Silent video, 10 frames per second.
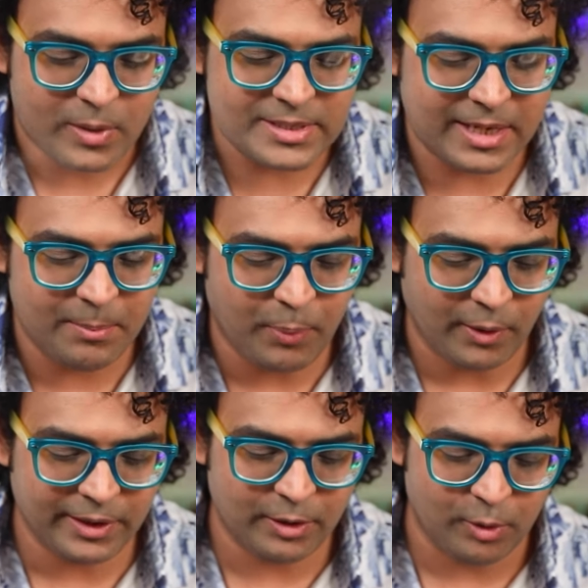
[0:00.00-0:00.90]
What's
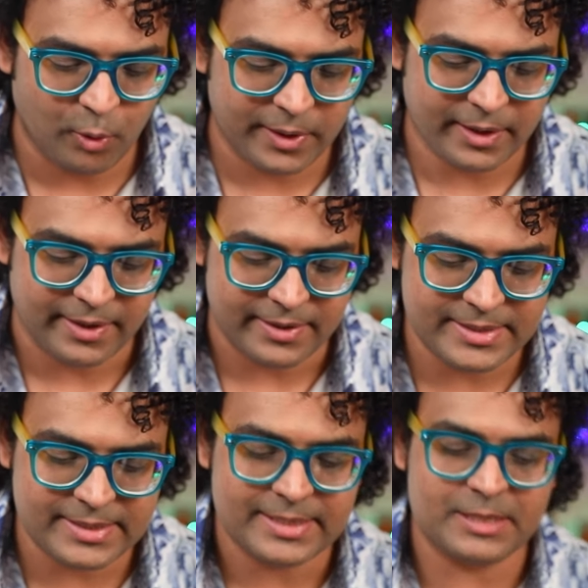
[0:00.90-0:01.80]
important to know here
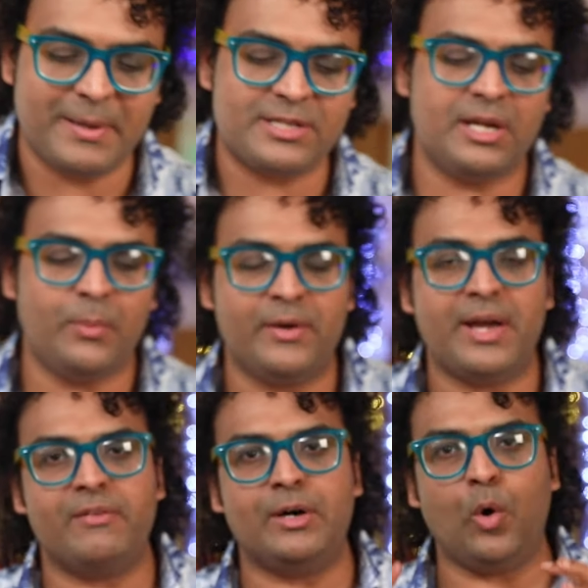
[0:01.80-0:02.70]
is, especially when
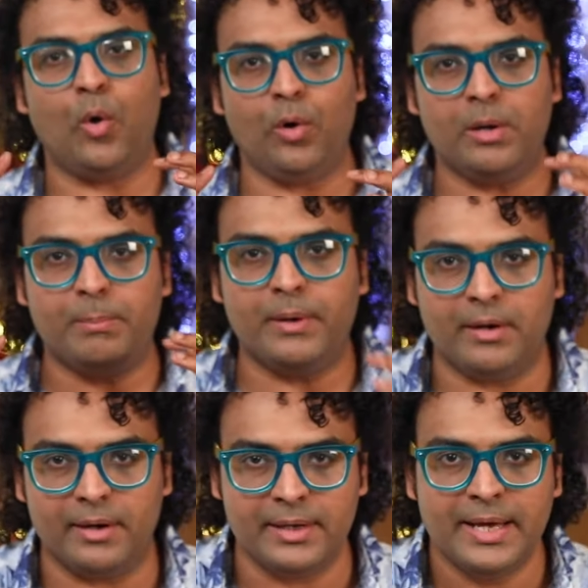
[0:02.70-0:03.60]
you have a whole
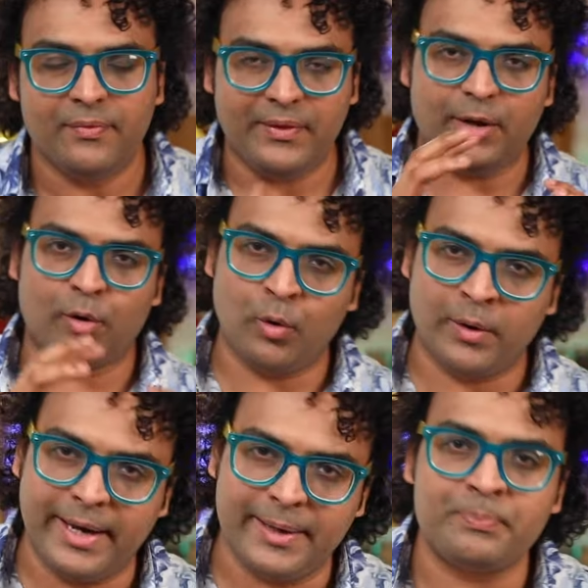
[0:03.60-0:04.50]
bird that you're
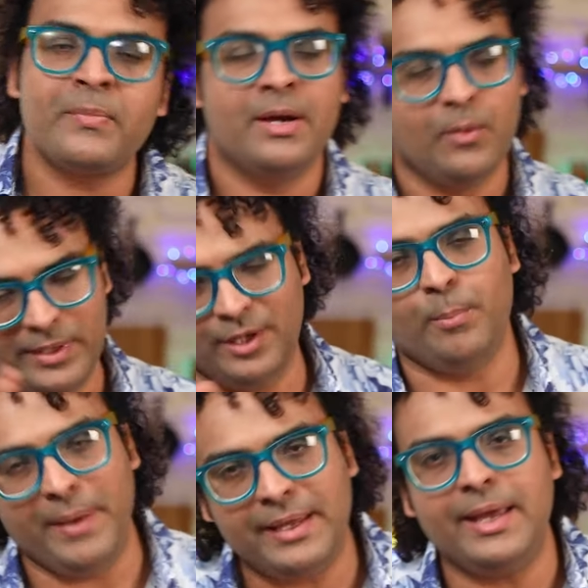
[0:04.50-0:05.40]
cooking, whether
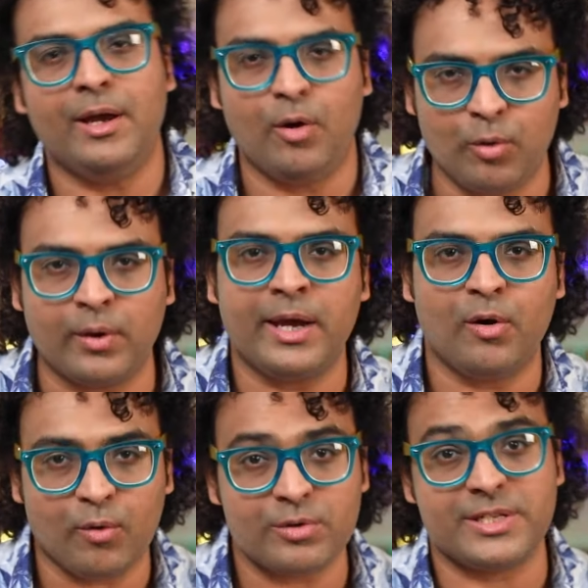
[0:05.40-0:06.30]
you're baking or cooking
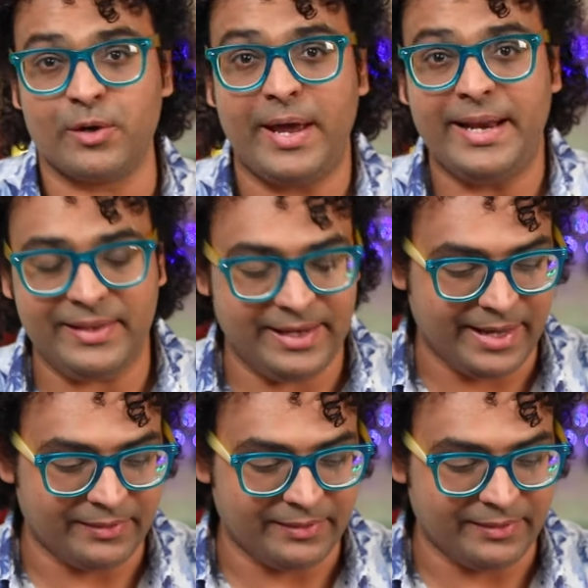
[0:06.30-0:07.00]
or roasting or anything